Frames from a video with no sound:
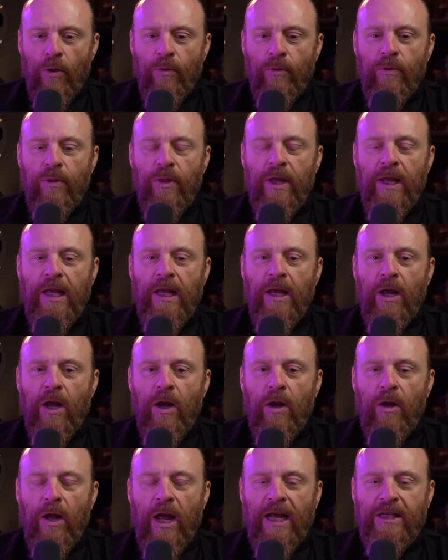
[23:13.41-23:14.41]
the
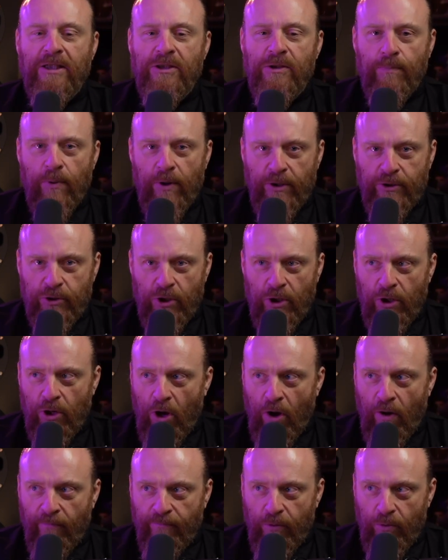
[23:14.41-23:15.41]
expression
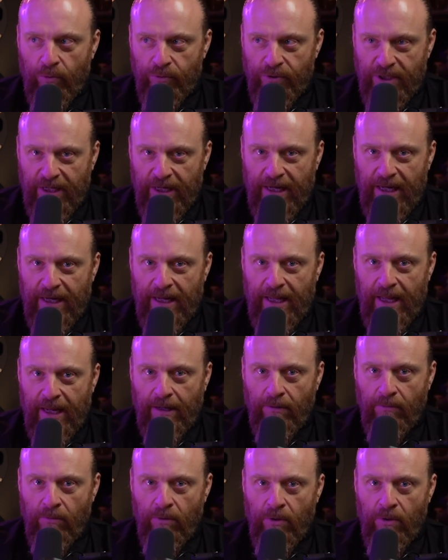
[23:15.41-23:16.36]
of your DNA.